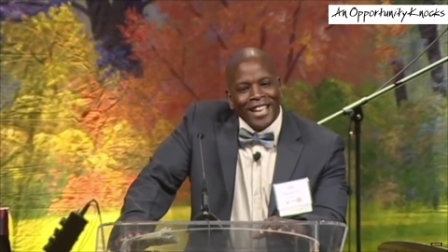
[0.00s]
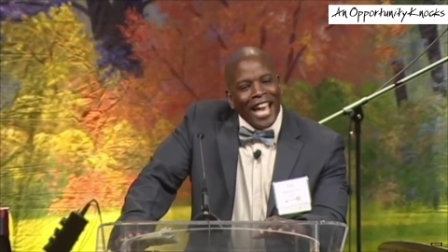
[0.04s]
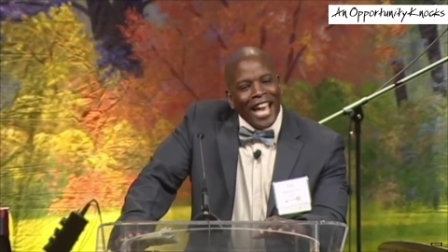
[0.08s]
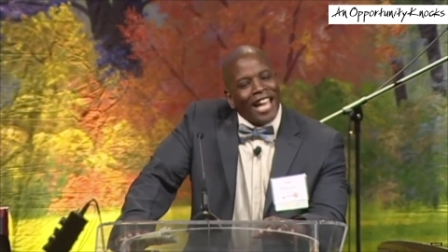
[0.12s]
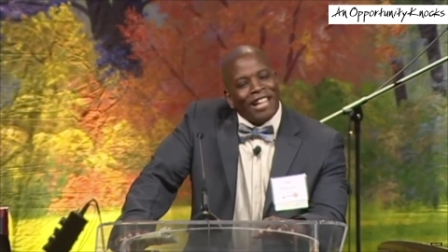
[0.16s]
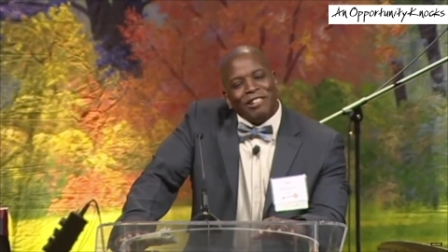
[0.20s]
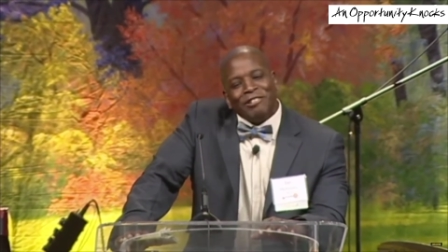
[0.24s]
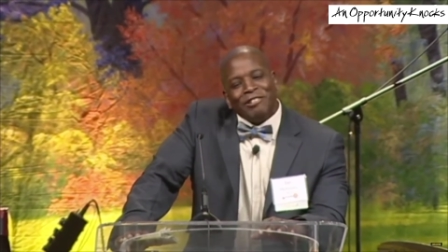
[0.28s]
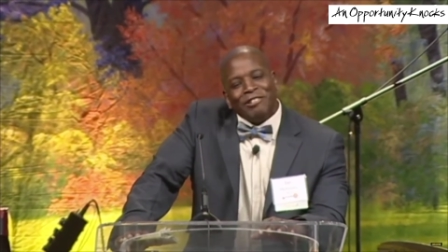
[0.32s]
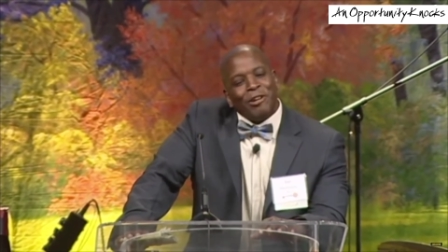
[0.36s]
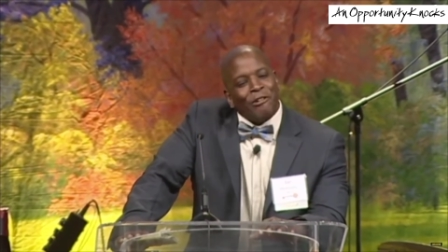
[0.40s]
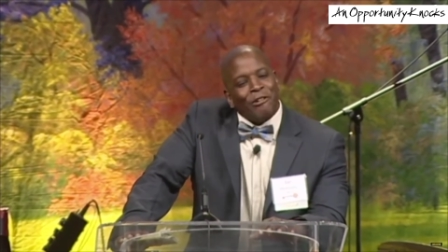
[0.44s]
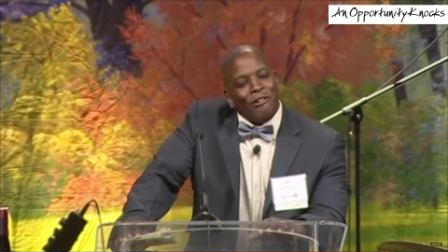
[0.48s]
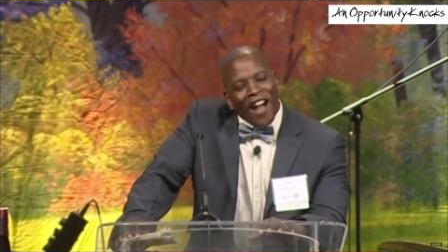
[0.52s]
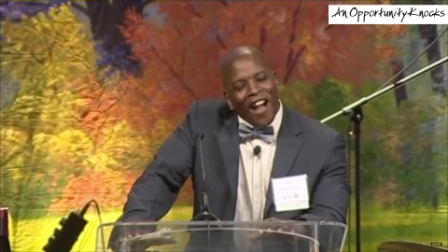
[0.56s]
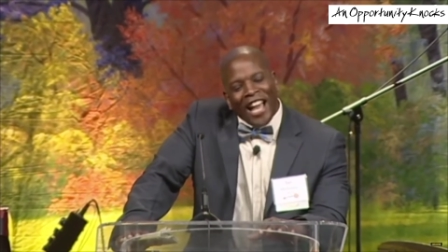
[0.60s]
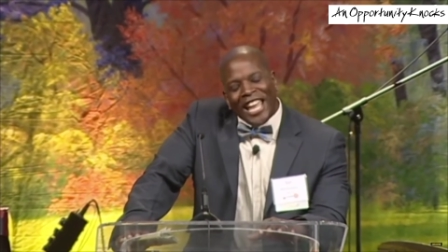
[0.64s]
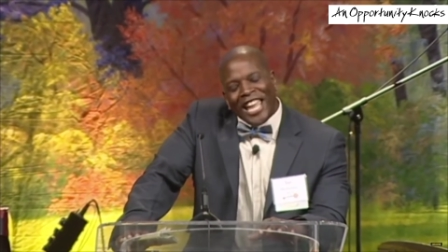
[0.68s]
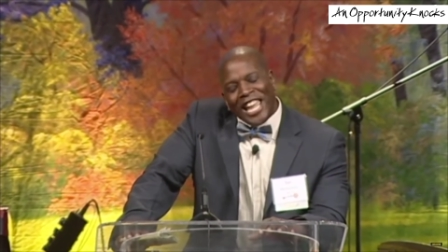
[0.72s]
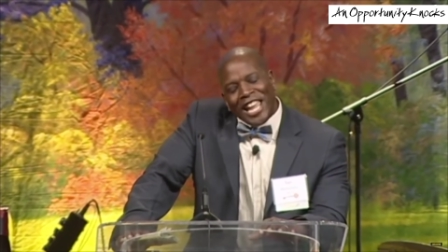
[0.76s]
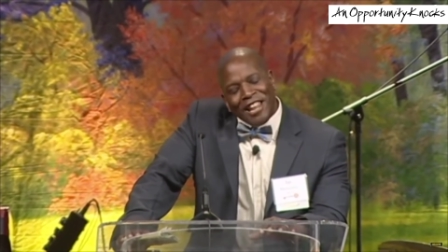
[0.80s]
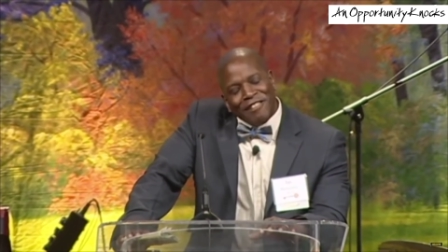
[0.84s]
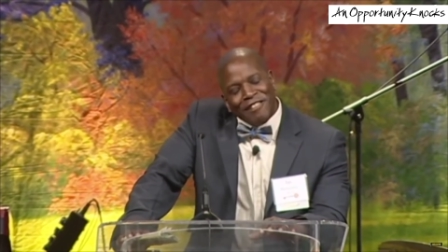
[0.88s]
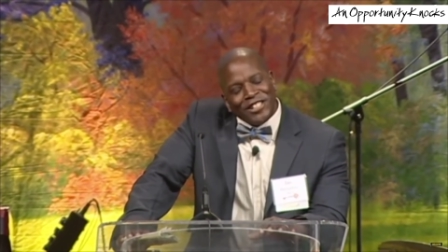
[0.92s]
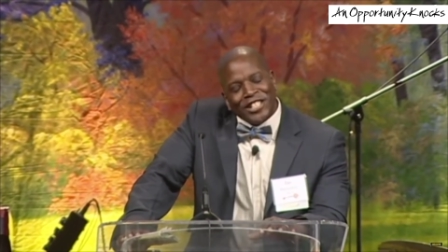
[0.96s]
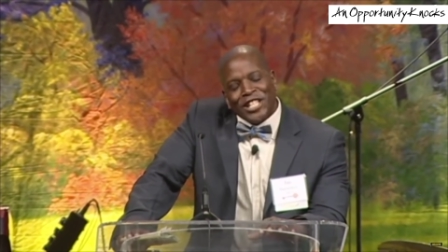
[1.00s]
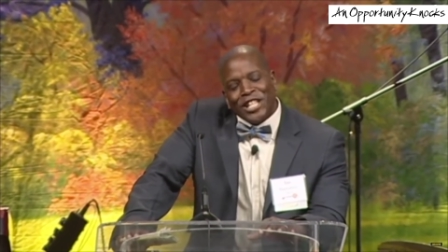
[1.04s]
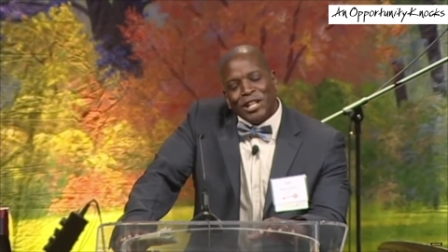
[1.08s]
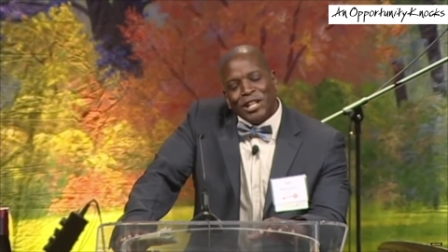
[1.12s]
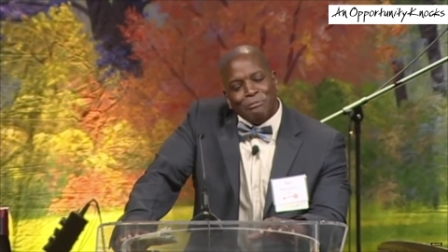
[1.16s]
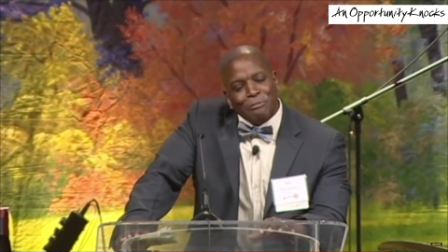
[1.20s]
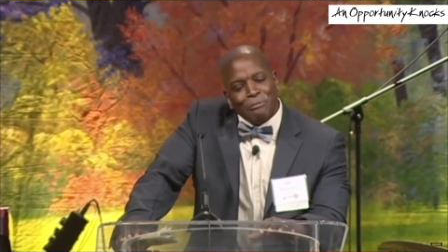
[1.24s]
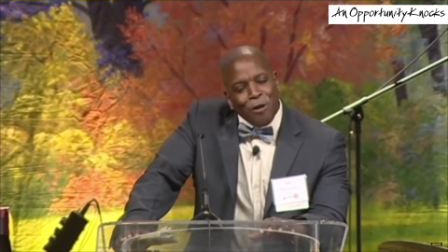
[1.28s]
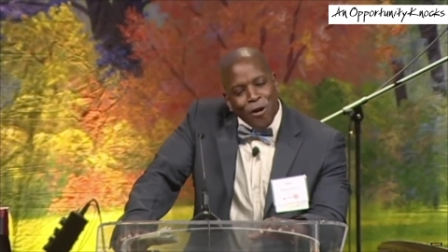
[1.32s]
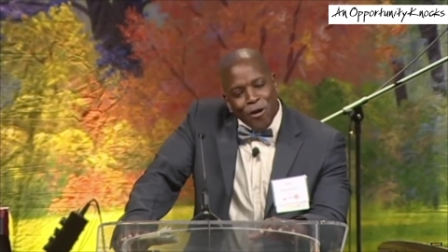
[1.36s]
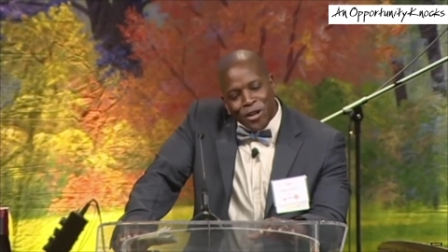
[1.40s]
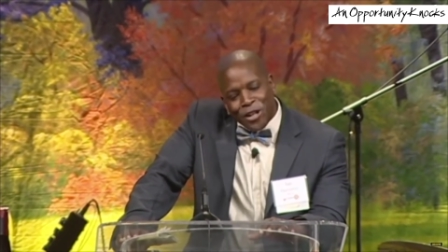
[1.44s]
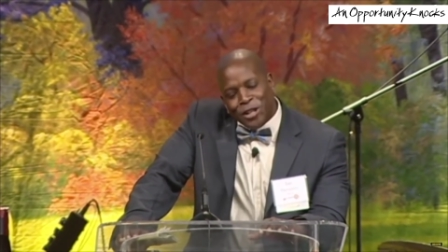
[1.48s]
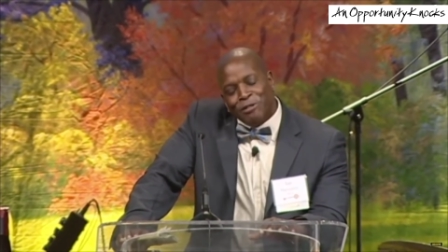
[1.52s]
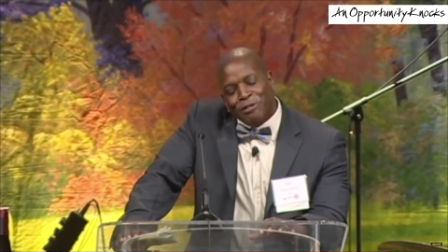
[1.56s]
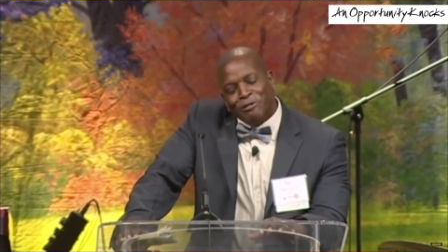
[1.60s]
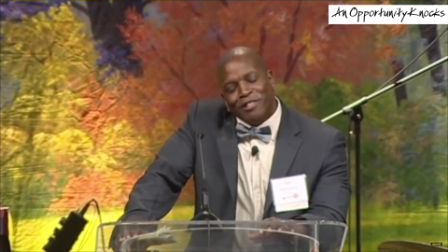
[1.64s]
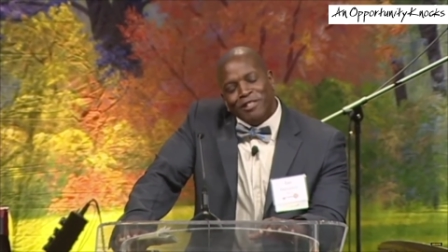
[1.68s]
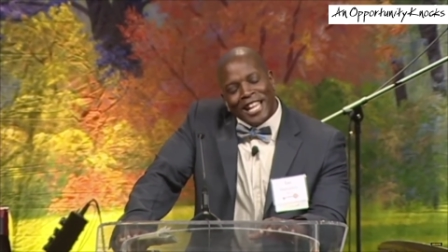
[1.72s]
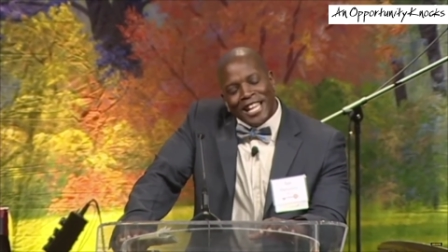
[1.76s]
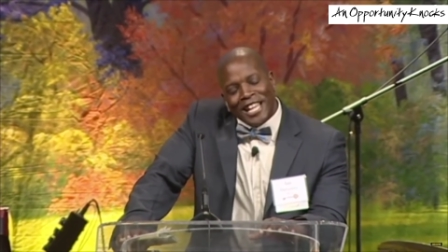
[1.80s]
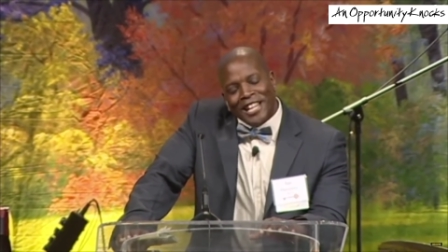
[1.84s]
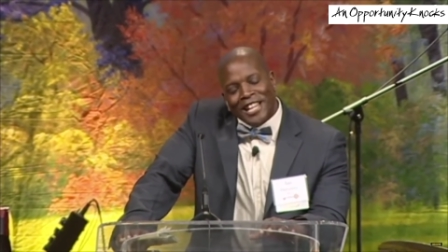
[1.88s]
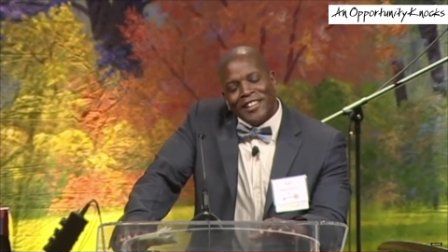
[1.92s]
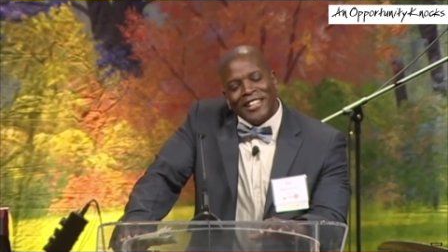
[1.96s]
I don't know why every single morning you
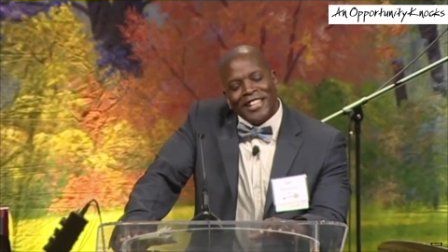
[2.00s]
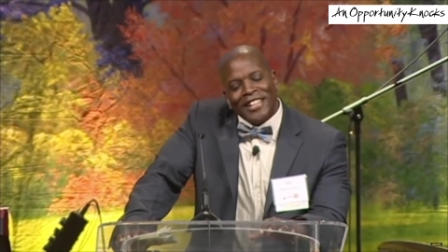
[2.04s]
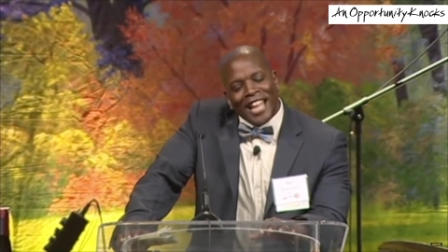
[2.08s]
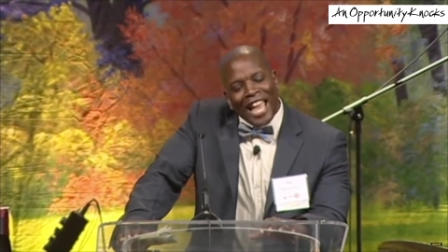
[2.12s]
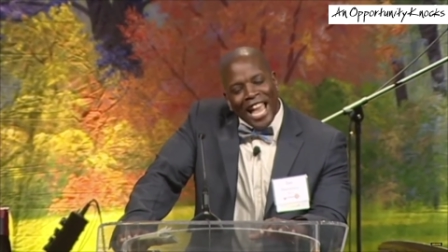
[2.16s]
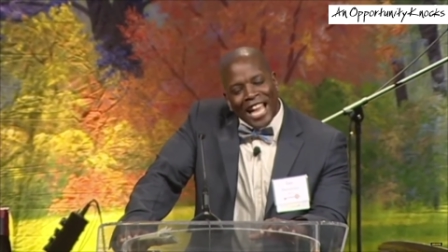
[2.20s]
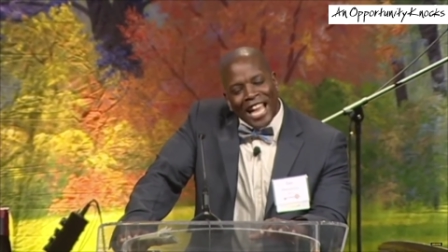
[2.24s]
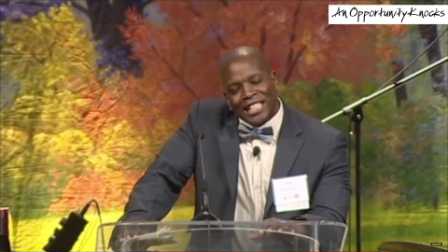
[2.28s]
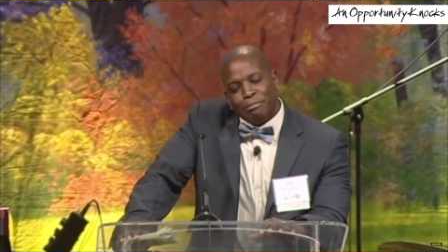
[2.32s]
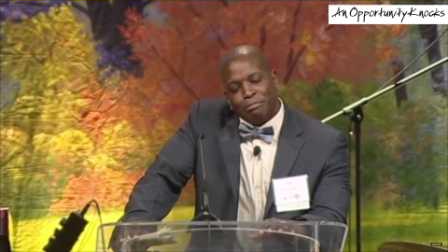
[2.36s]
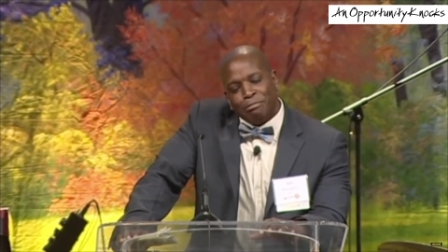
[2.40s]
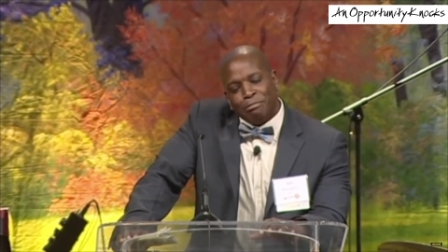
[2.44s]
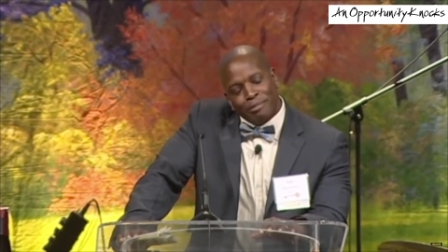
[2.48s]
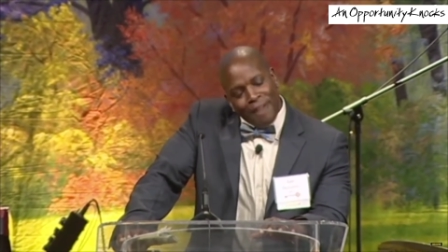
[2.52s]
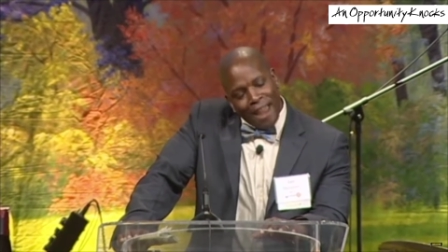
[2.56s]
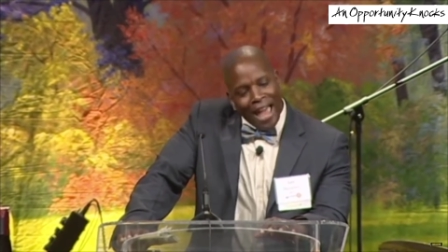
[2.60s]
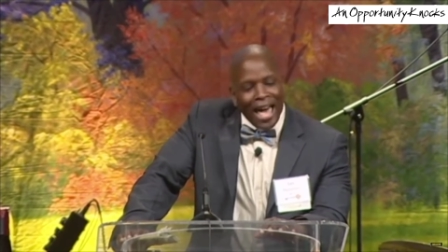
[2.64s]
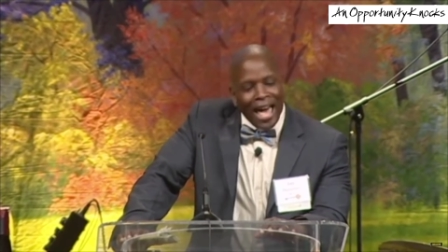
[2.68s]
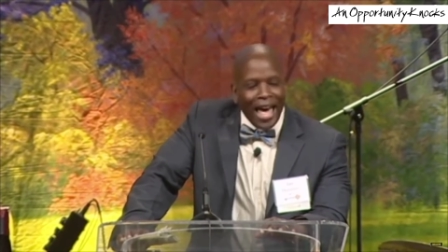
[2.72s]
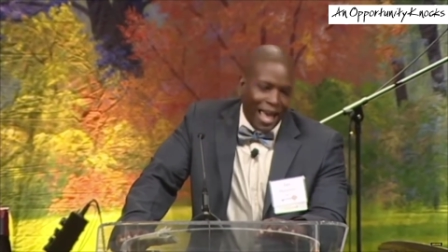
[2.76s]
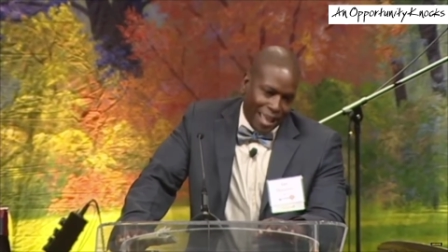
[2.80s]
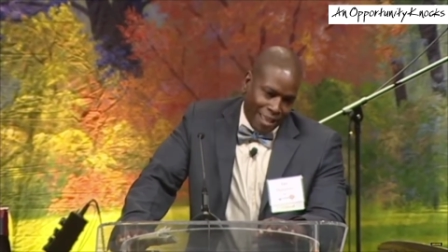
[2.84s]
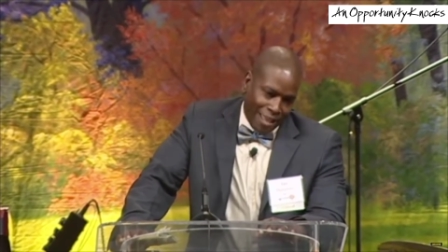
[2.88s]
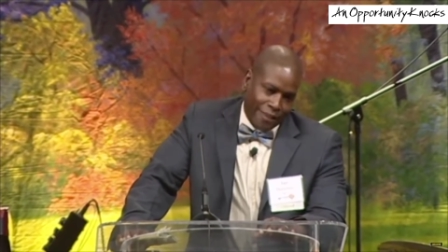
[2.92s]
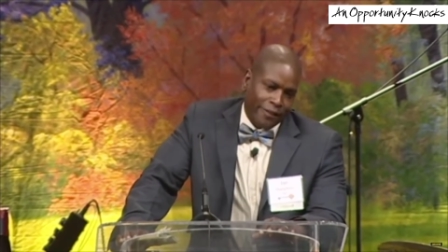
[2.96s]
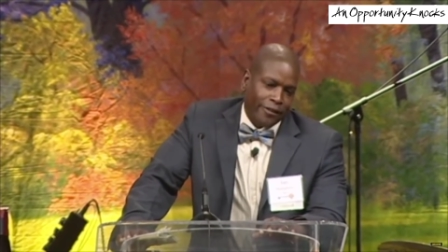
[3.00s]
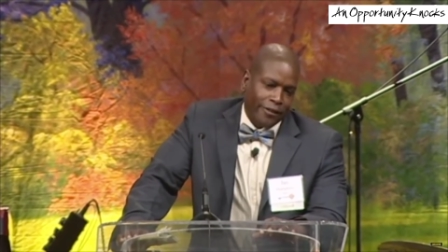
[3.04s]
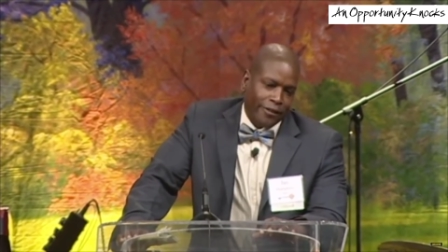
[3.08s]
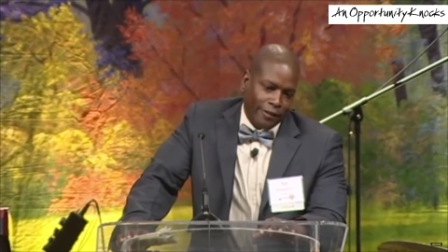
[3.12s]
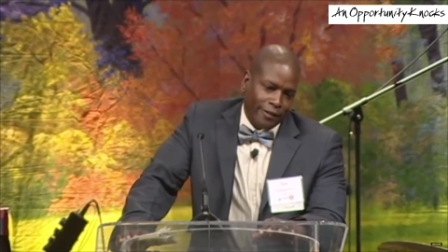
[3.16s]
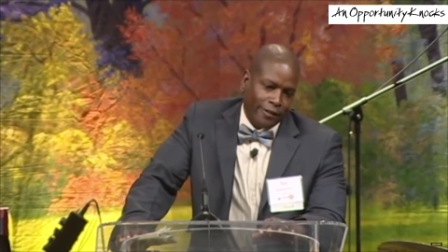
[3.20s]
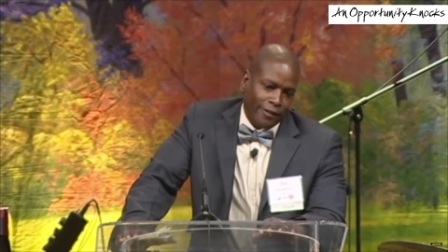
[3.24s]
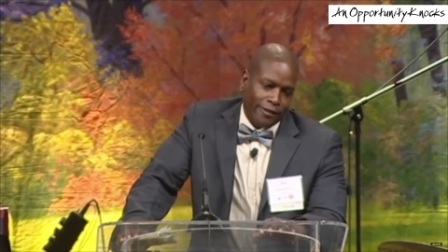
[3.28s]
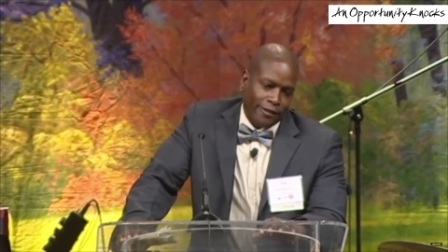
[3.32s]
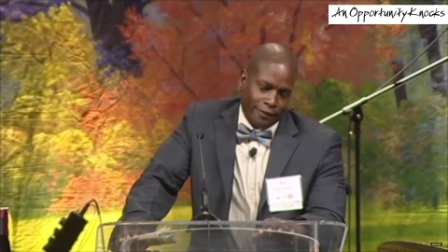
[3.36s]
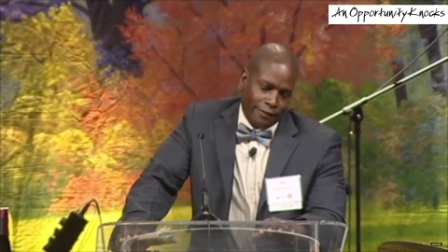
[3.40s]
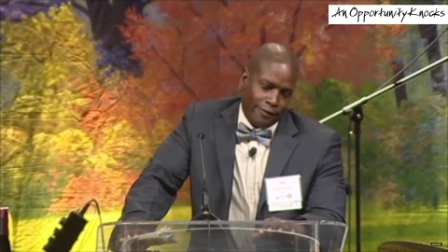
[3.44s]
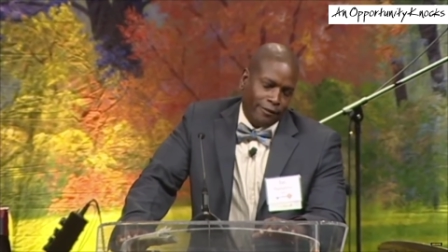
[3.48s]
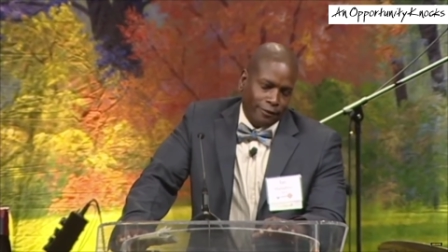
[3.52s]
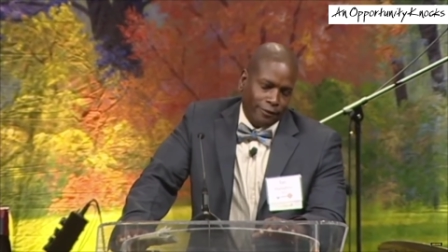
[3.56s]
lay there and act surprised.